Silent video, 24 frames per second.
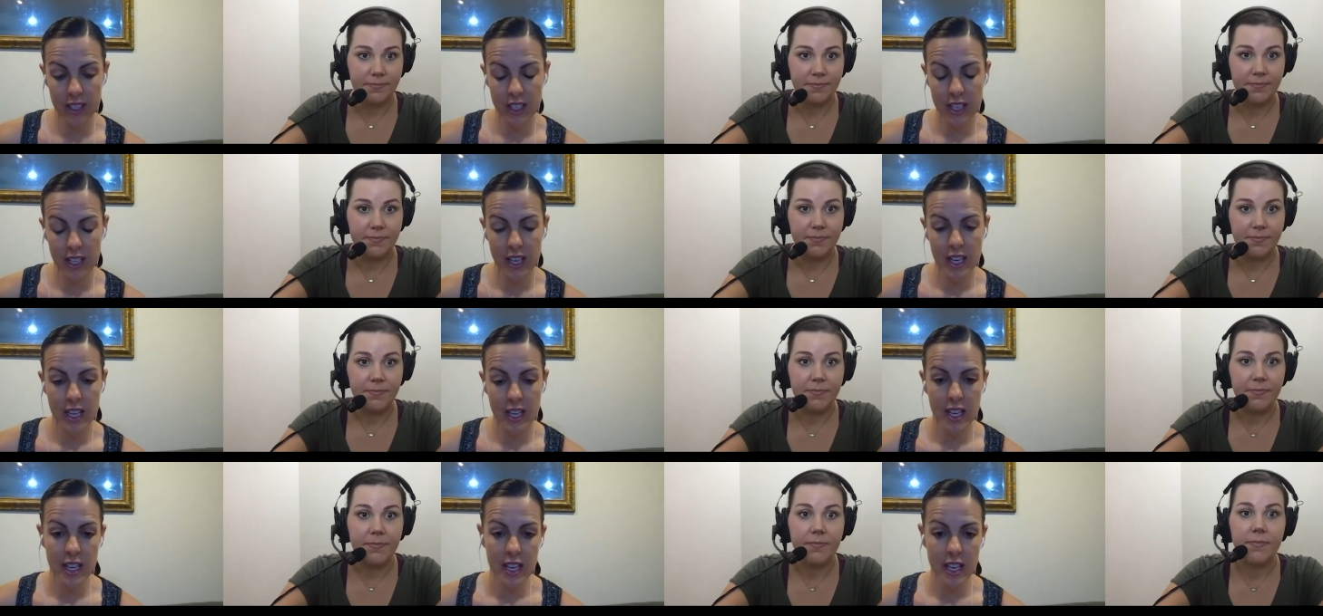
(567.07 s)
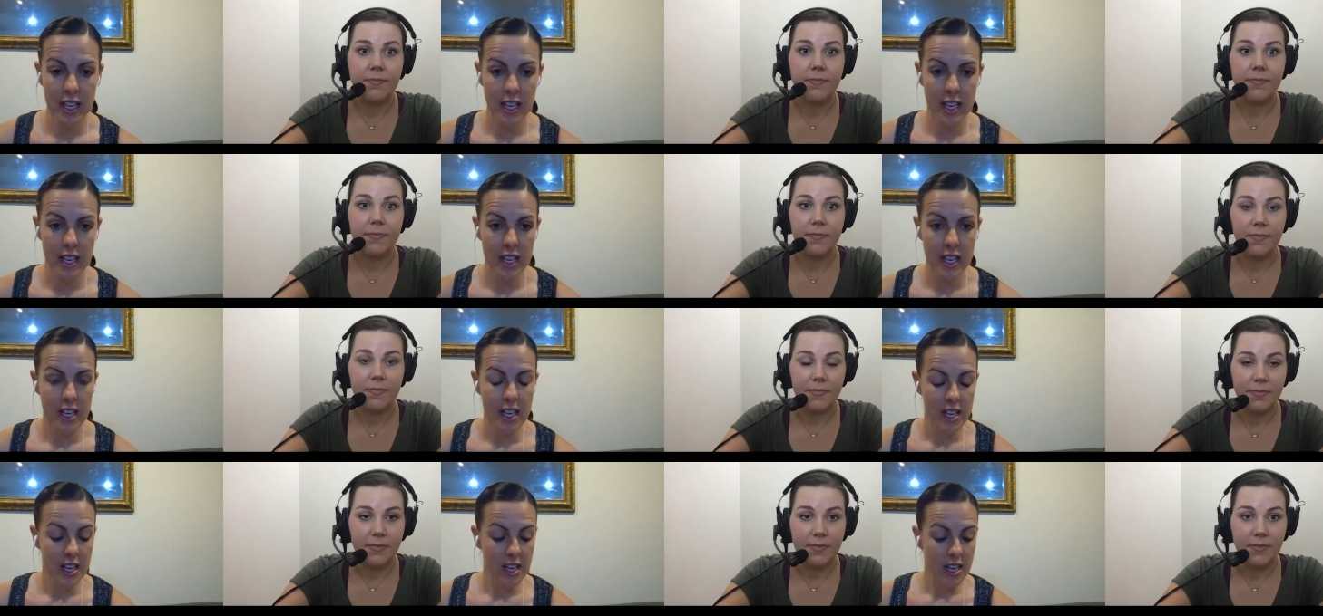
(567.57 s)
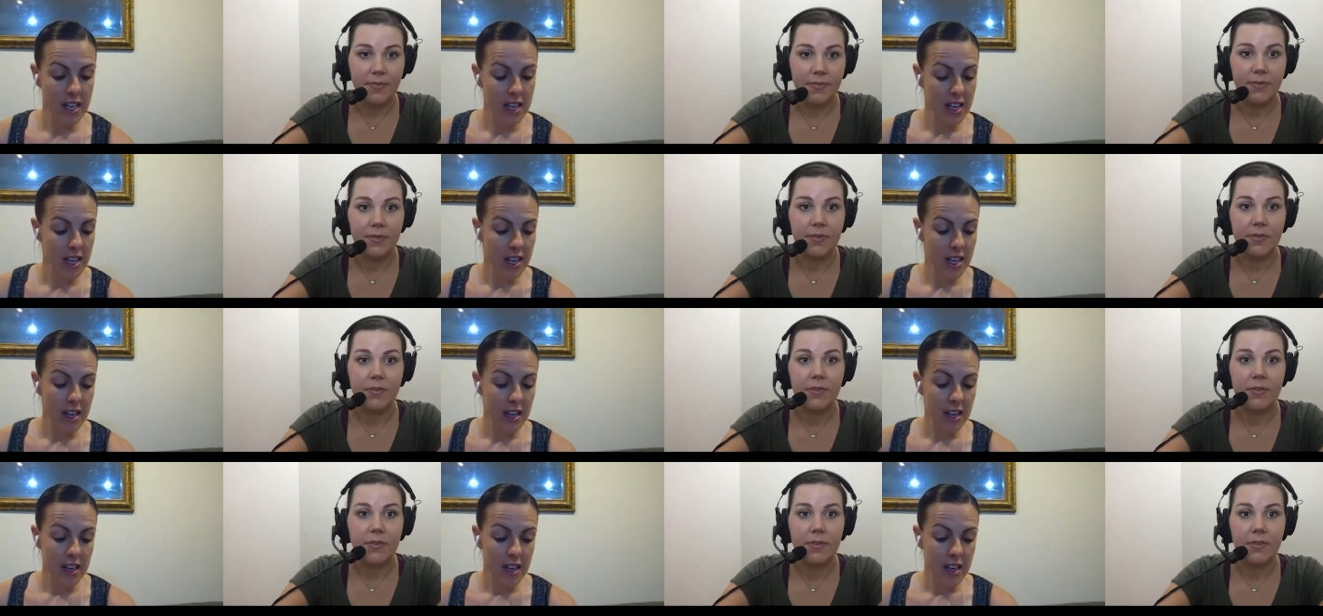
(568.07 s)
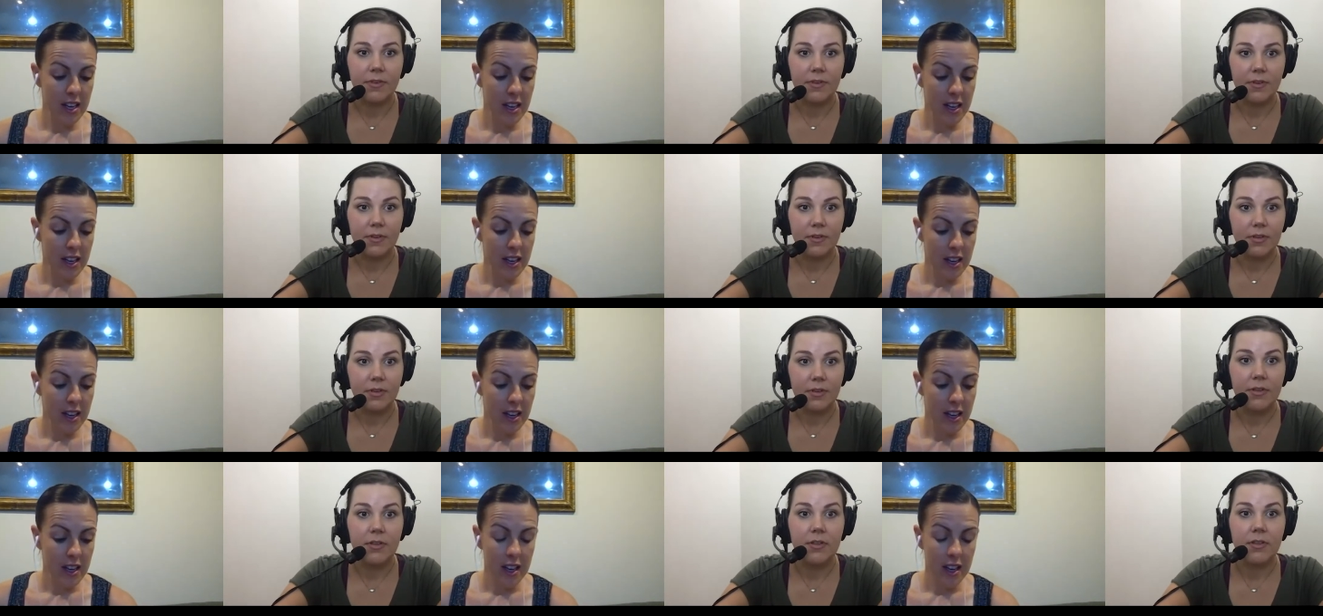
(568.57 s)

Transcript: No one is speaking in this clip.